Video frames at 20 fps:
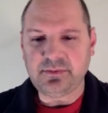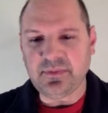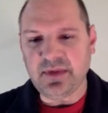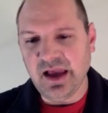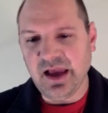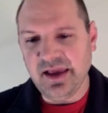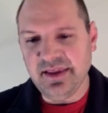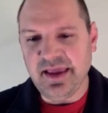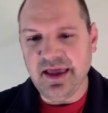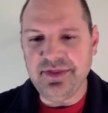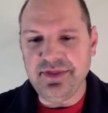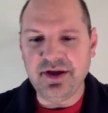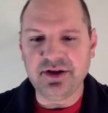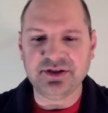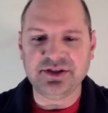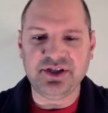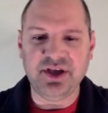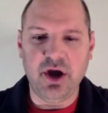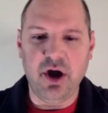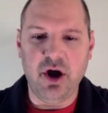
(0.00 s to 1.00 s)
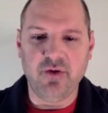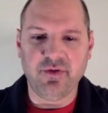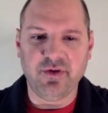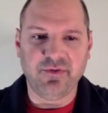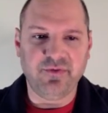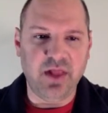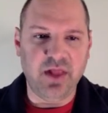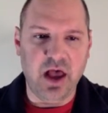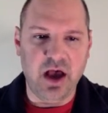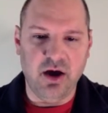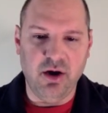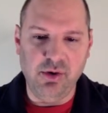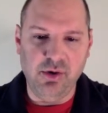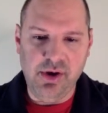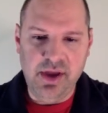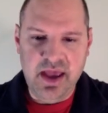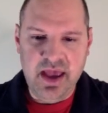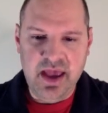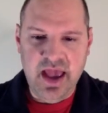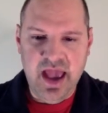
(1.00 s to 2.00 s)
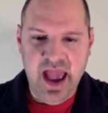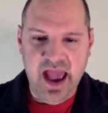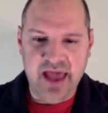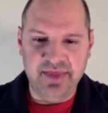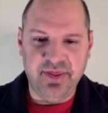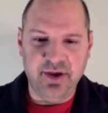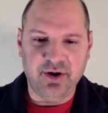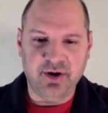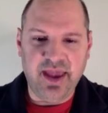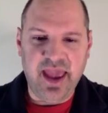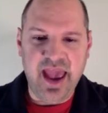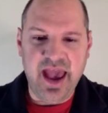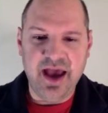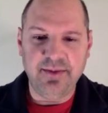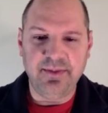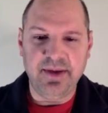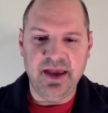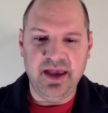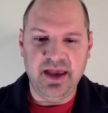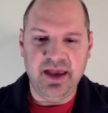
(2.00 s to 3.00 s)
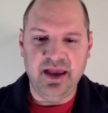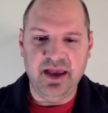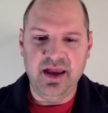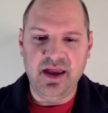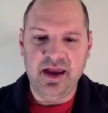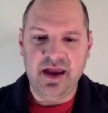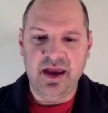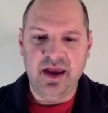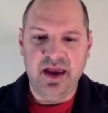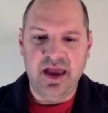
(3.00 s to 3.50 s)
And then there's the overflow, and there can be